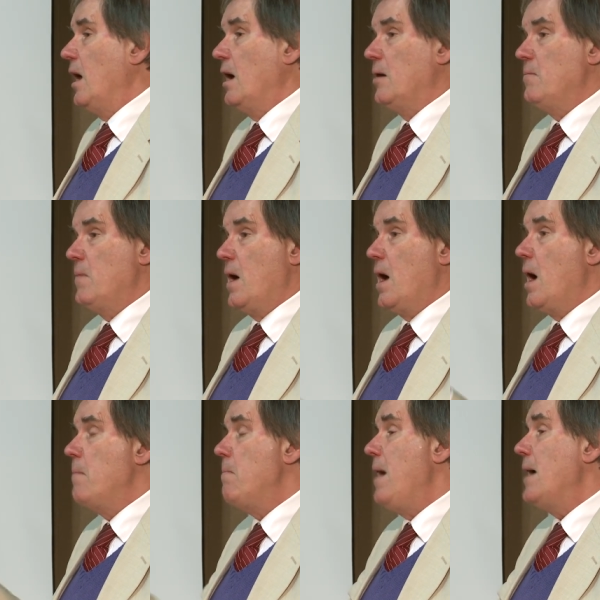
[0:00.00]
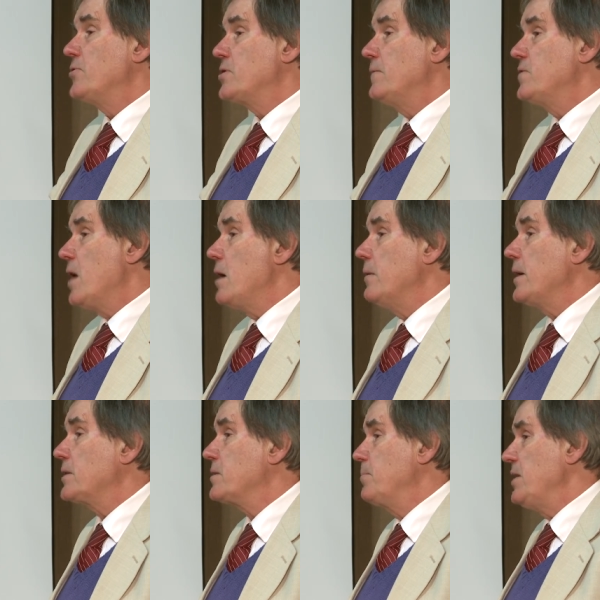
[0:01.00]
um, amount of
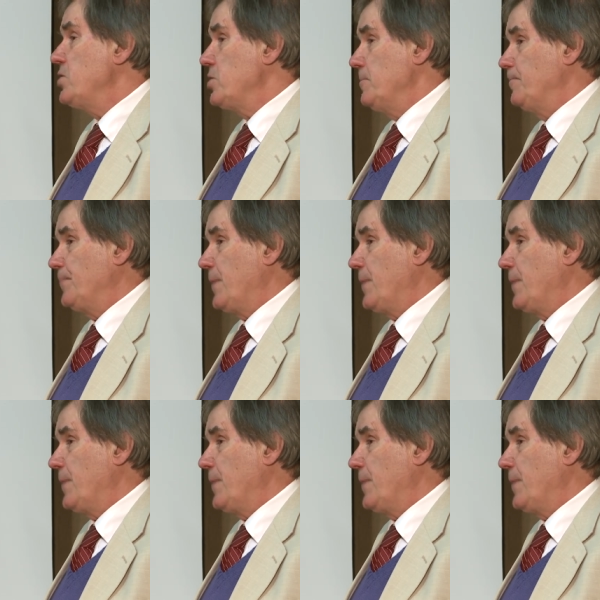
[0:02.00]
direct speech.